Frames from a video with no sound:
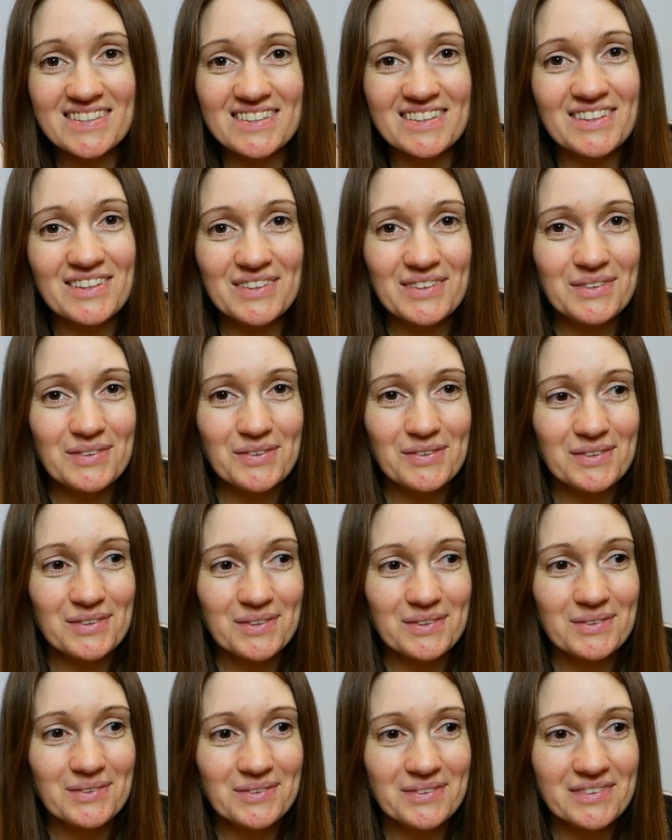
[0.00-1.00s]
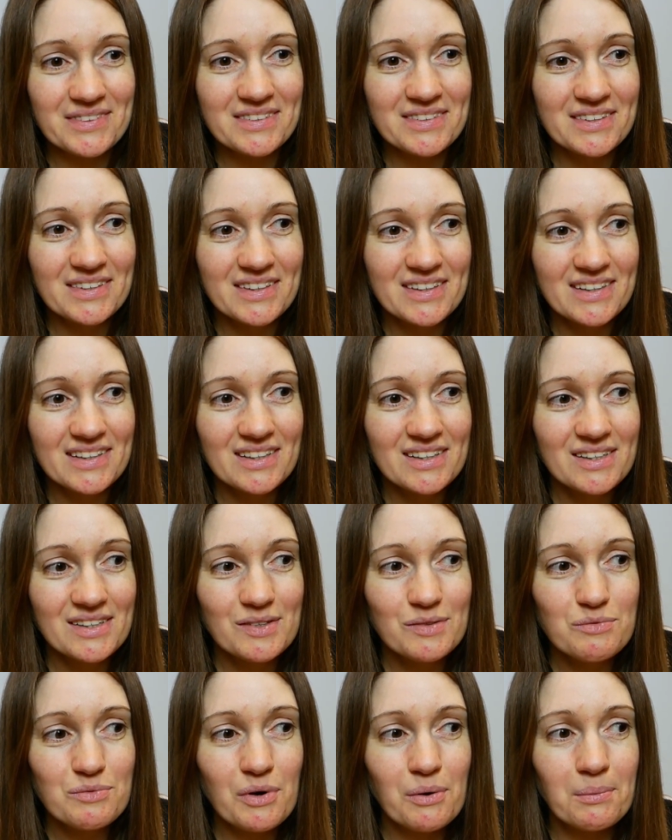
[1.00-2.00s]
in the Lunar Chronicles
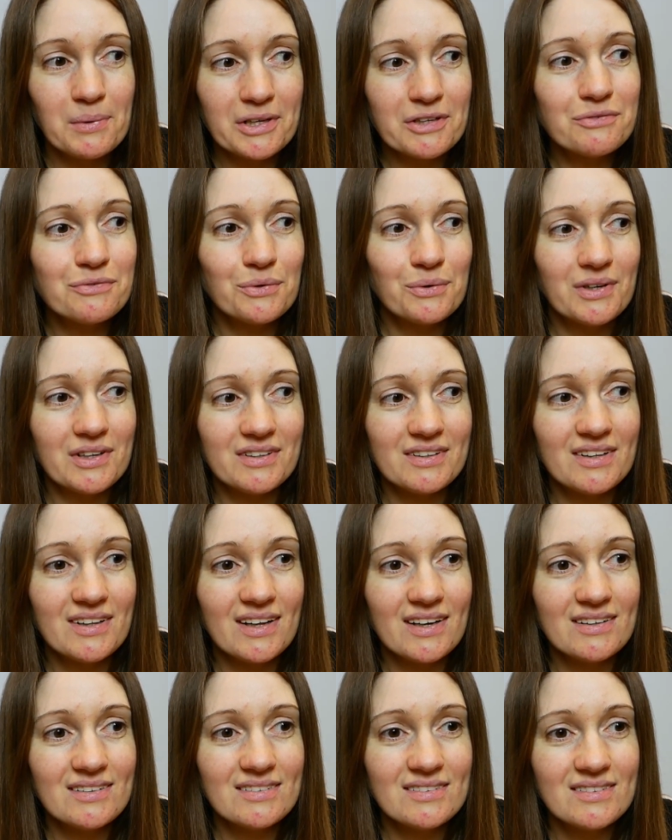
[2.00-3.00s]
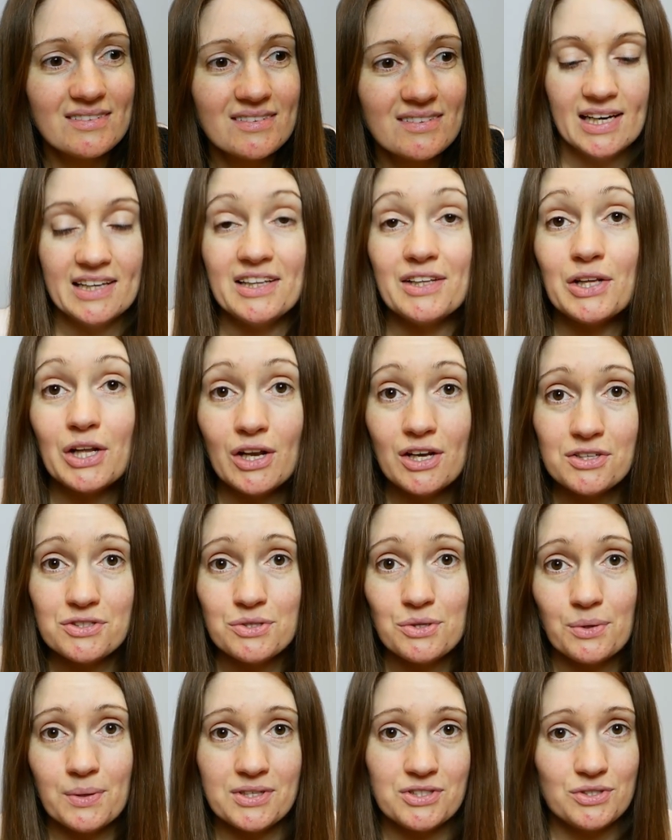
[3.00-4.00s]
probably fall under that. And then the last
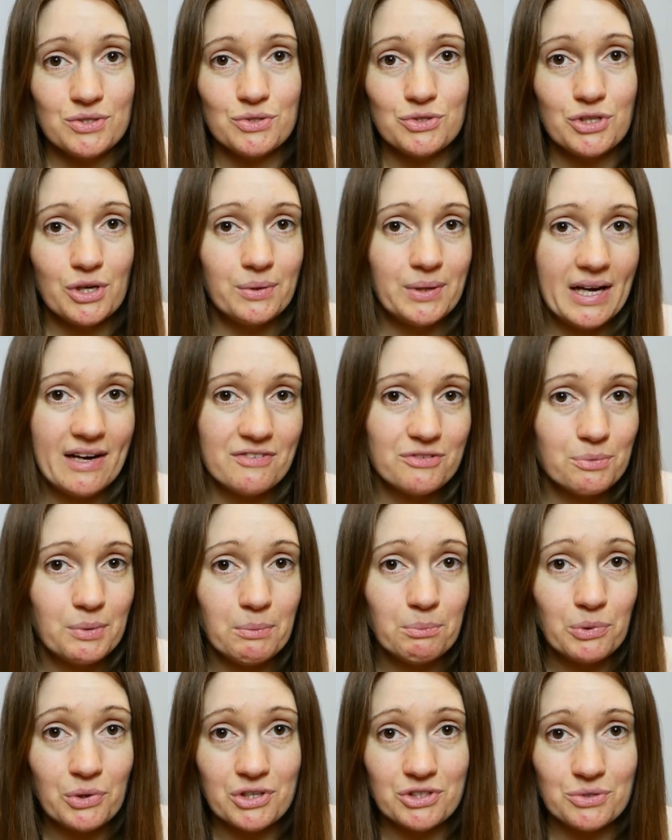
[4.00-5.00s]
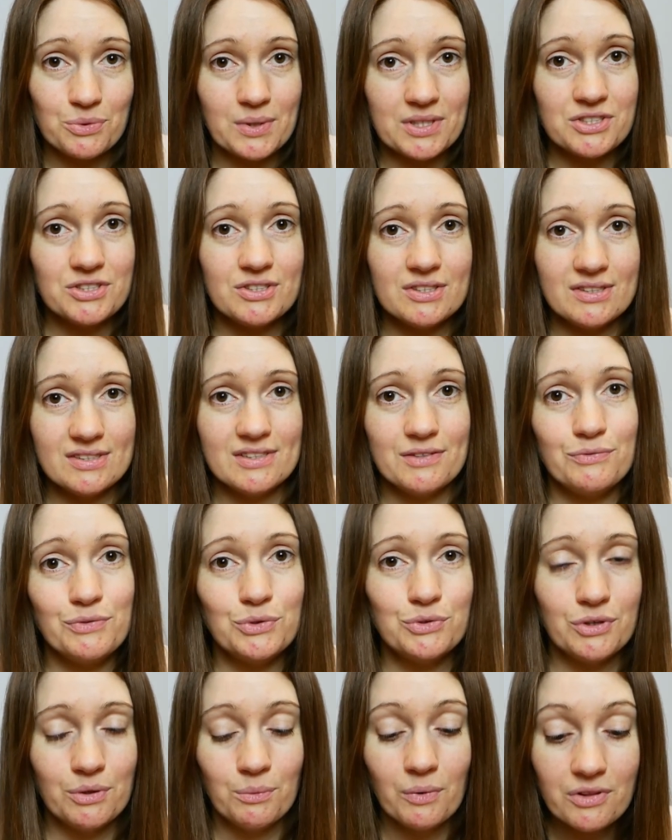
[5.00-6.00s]
2 questions don't have to be bookish questions if you
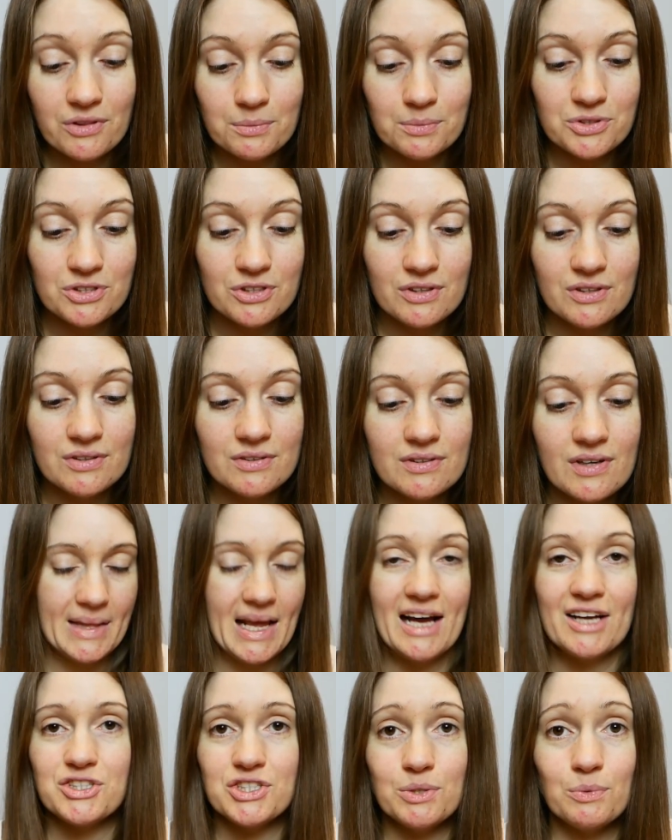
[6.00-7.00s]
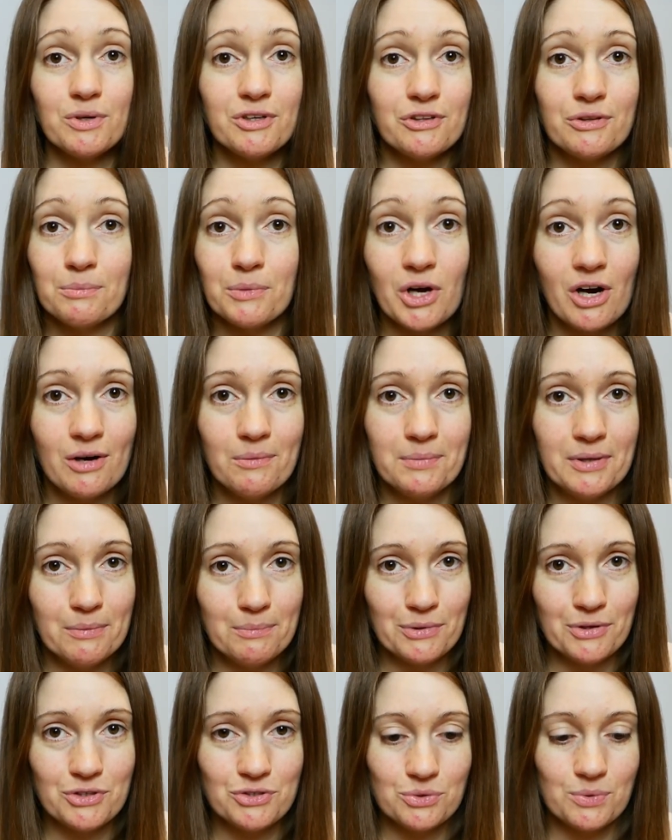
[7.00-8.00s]
don't want them to. Actually, one of them can't be a
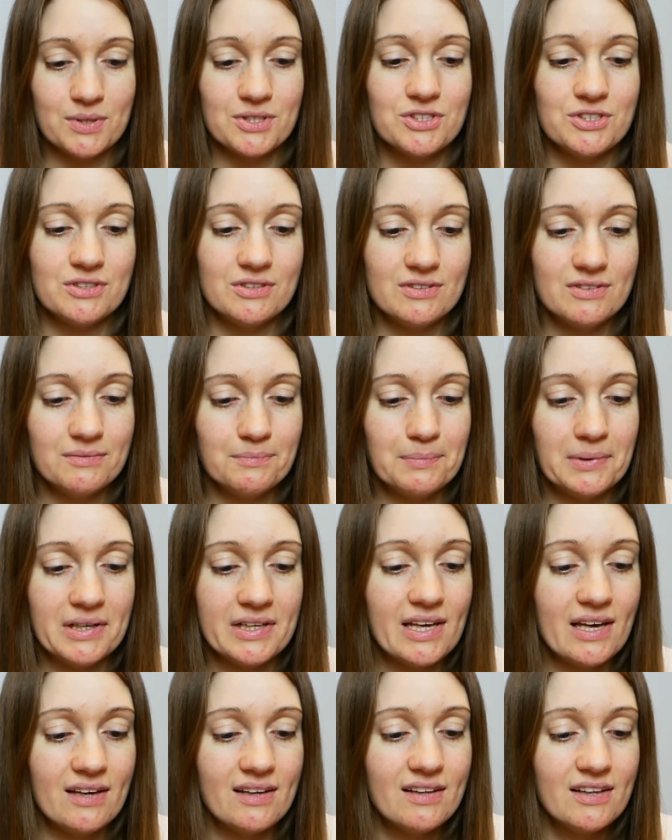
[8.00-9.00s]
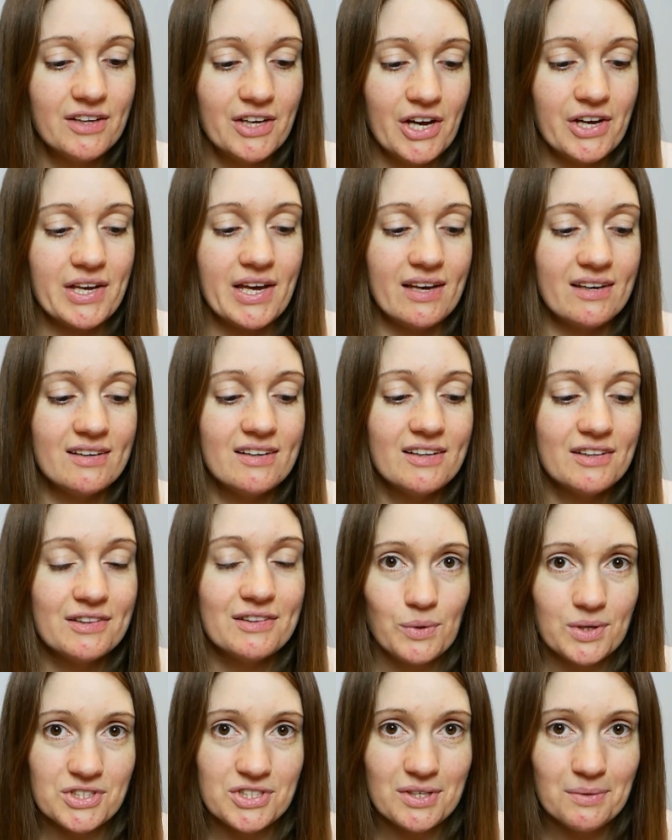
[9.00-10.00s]
bookish question, but yeah. Okay,
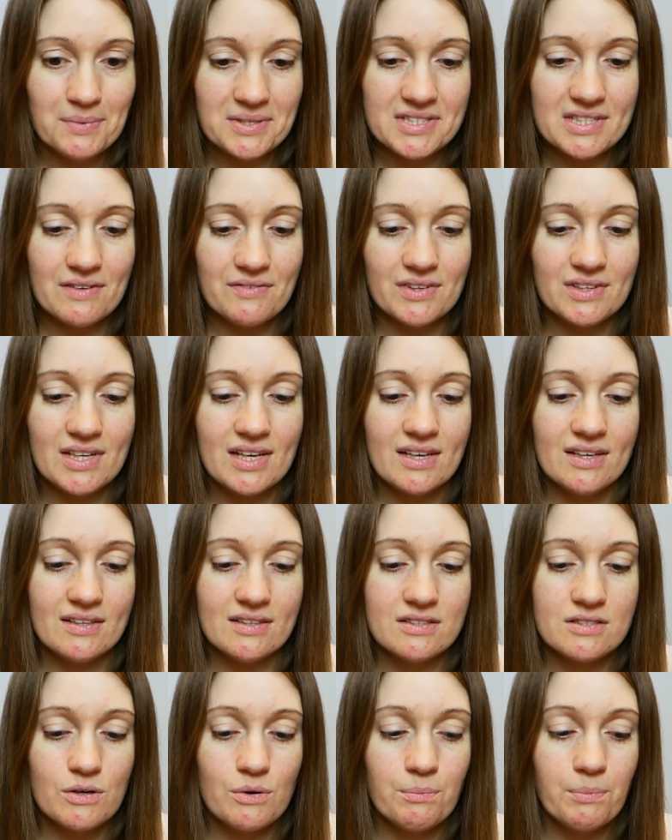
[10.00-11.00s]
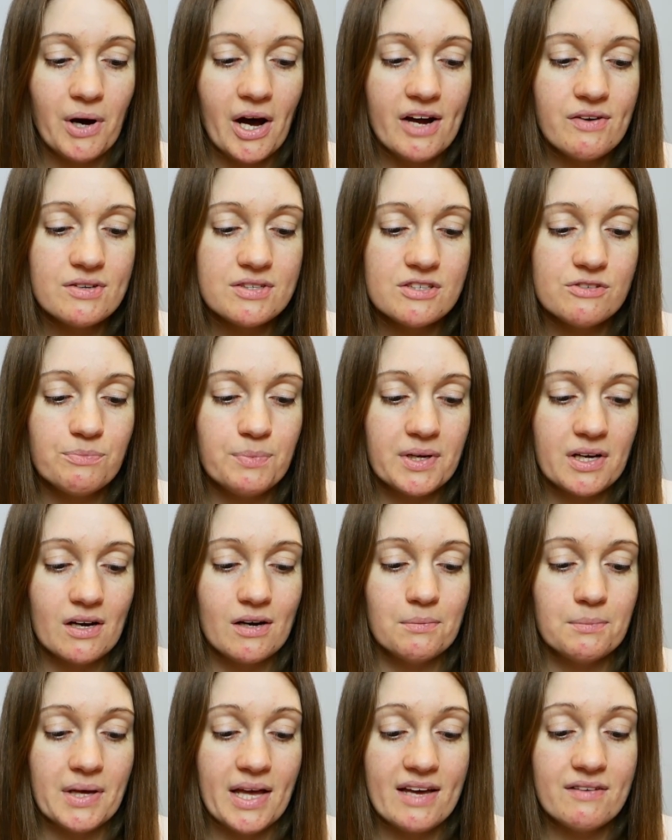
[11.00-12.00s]
question number 7 is, pirates have
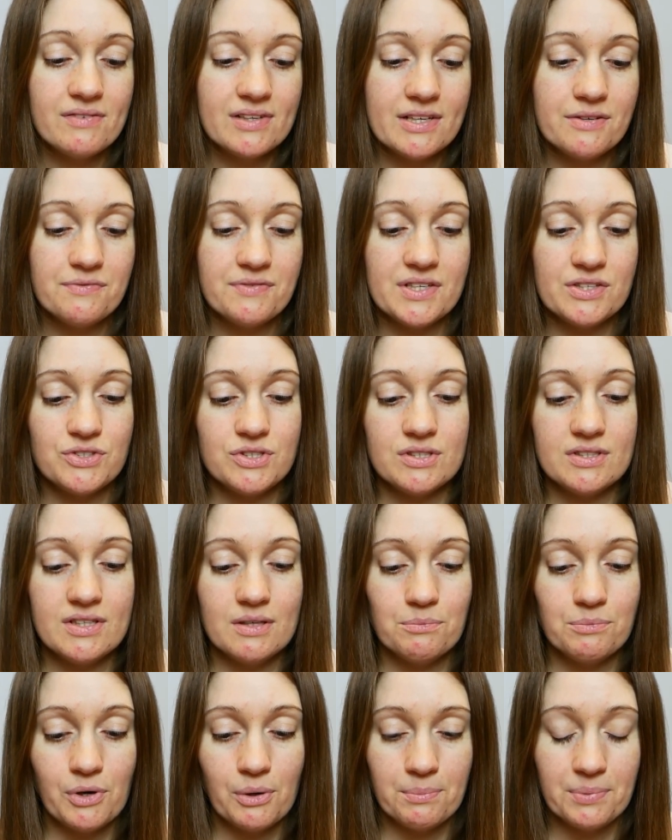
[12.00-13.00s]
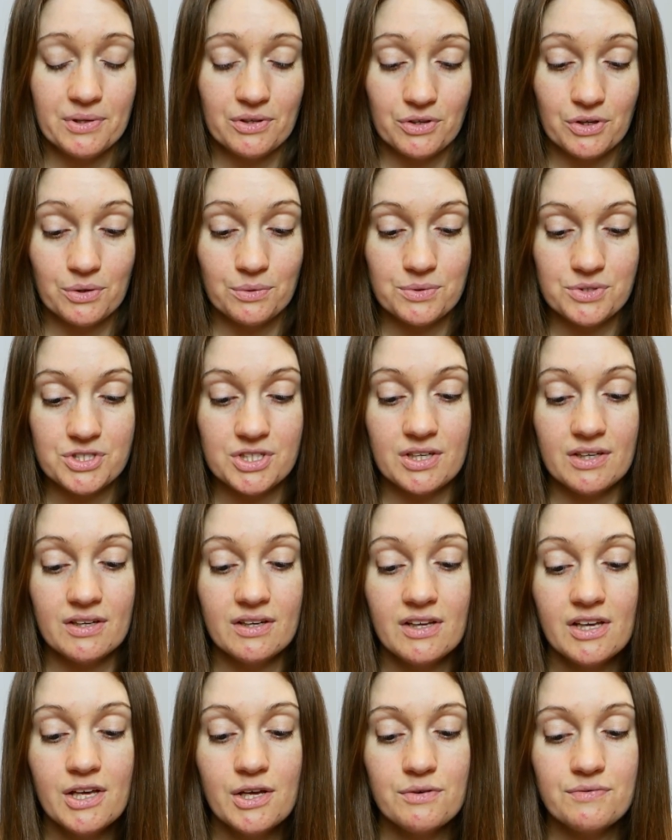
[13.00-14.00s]
become heavily featured in popular culture,
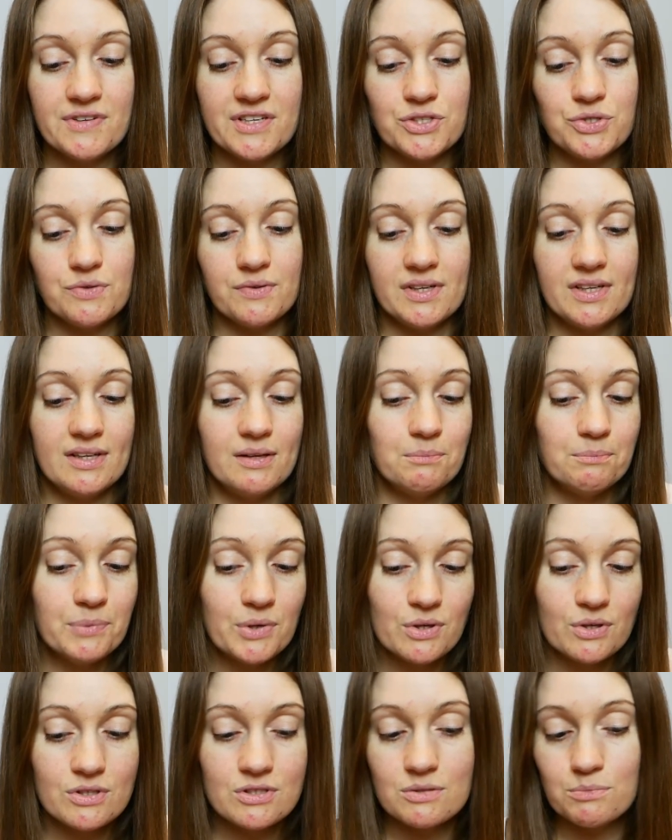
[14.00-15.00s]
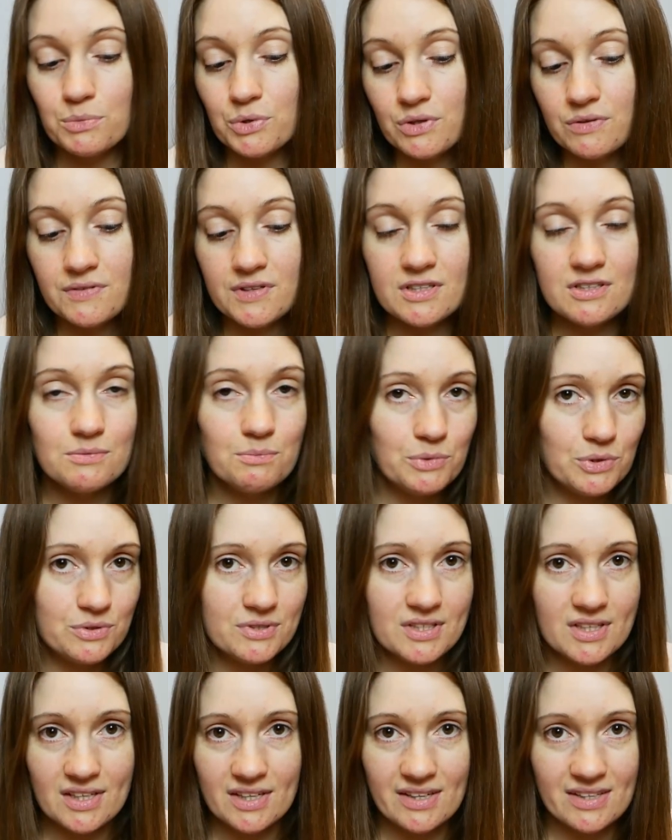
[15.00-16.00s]
featuring in books, movies,
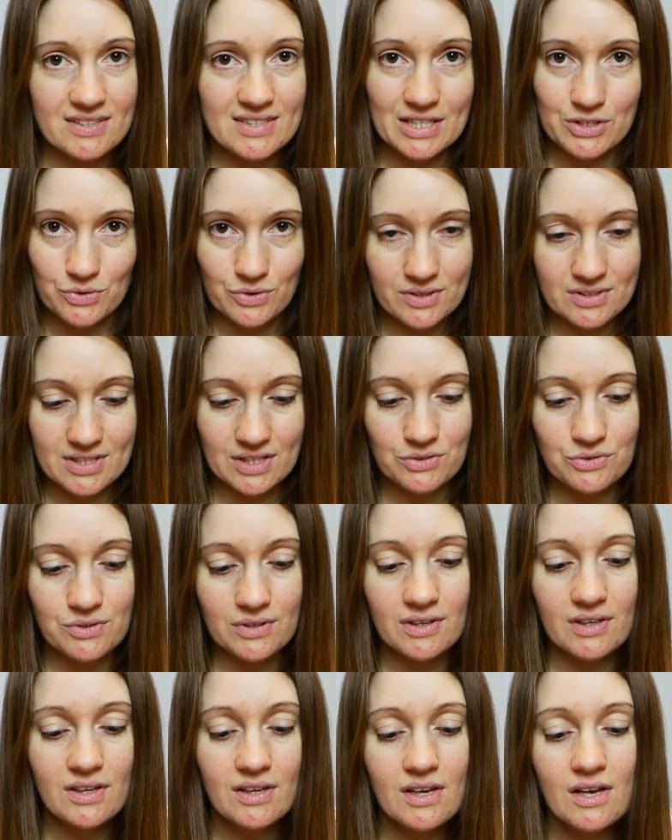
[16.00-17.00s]
music, etc, etc.